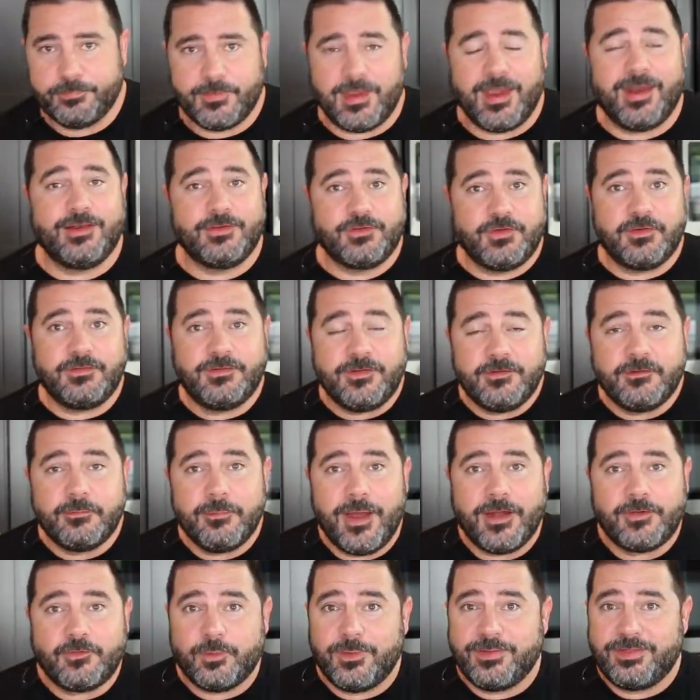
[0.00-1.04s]
And just as
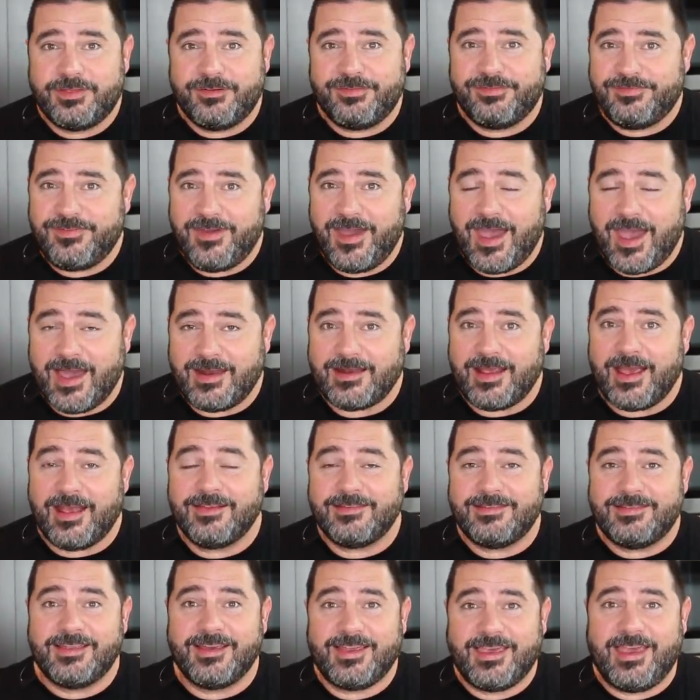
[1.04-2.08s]
much with the fat
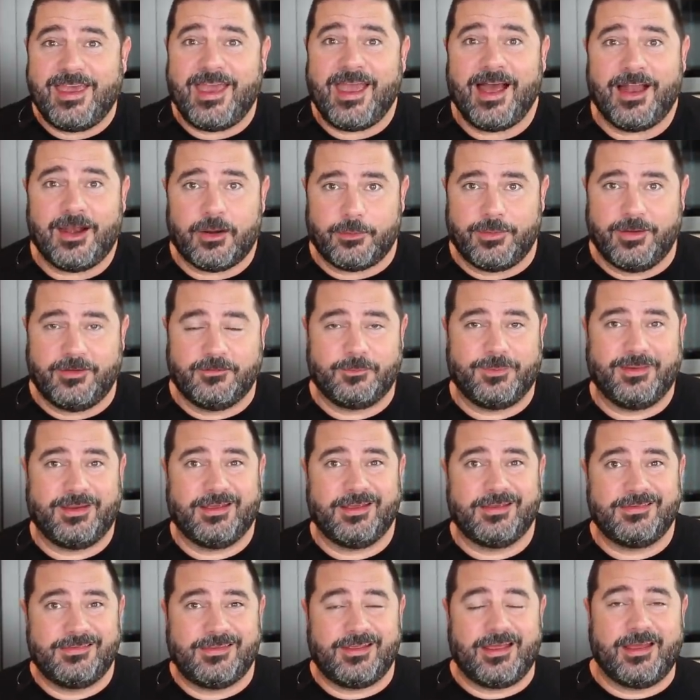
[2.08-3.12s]
as the calories,
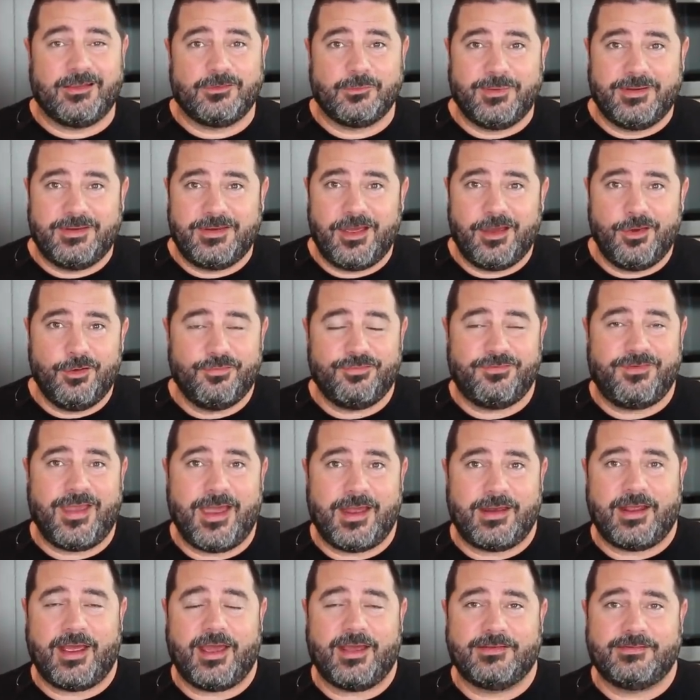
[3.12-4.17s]
because as we know,
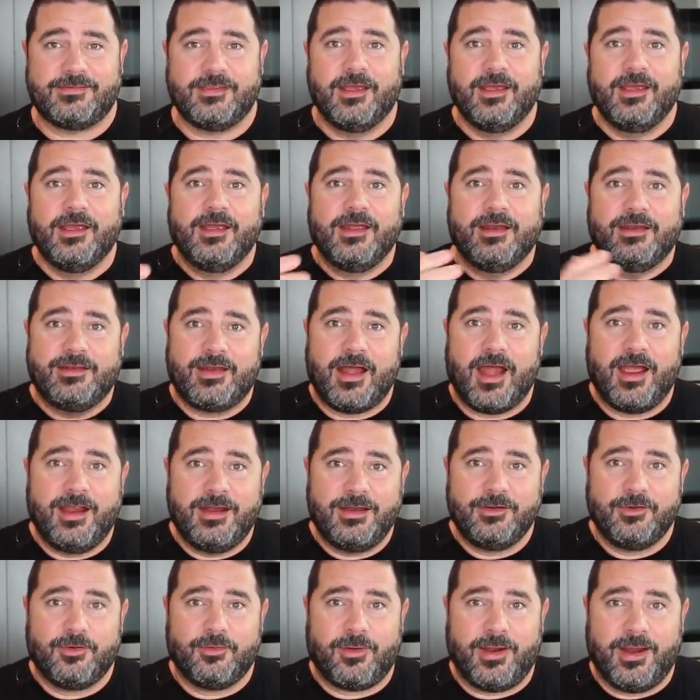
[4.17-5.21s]
fat has
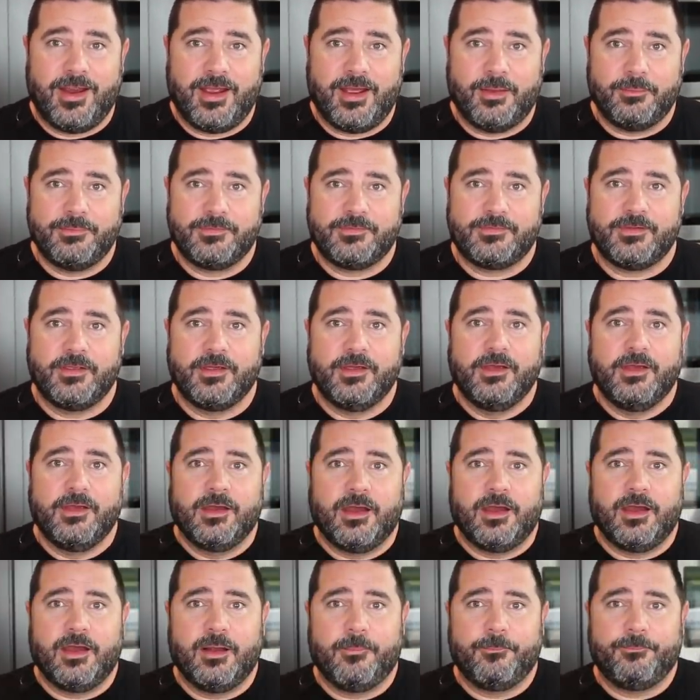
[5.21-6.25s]
nine grams
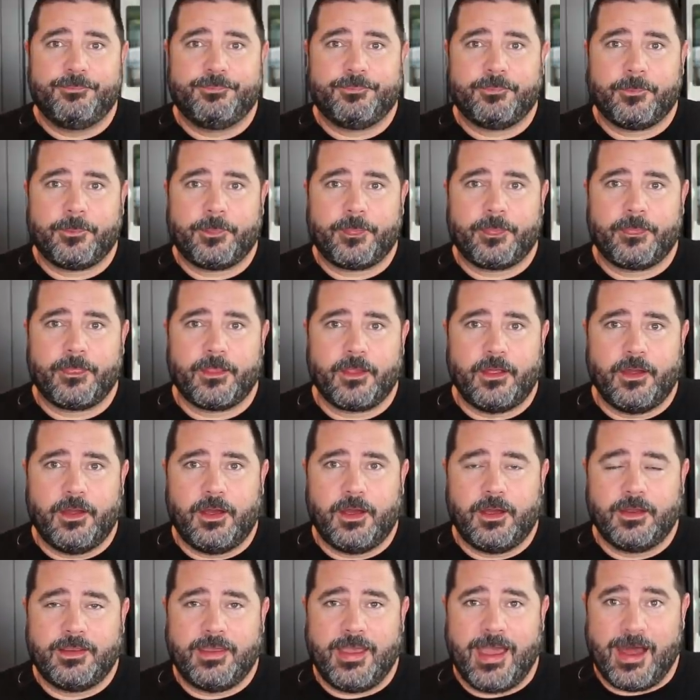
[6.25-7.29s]
um,
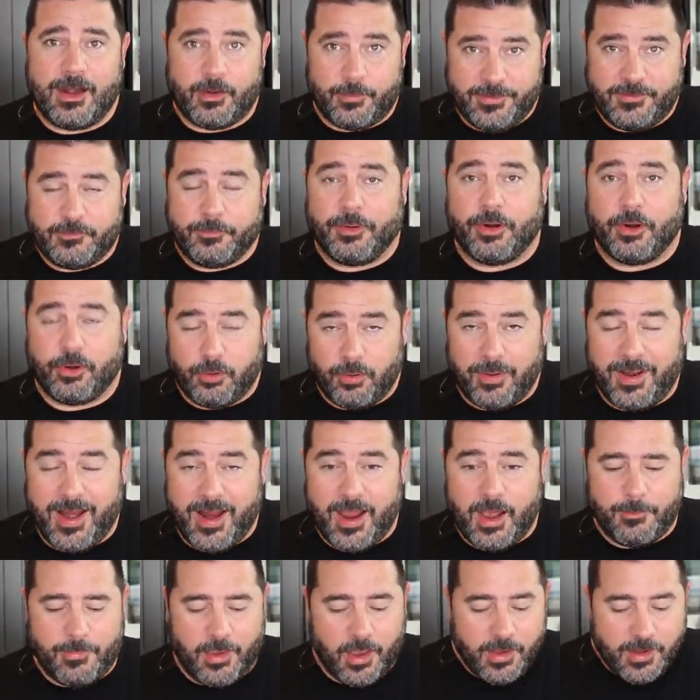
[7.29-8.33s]
uh, calories per
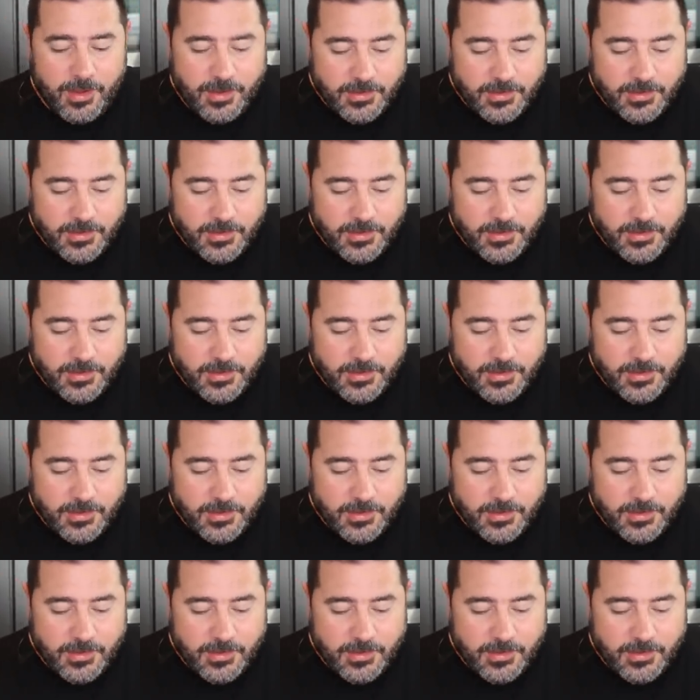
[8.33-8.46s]
gram.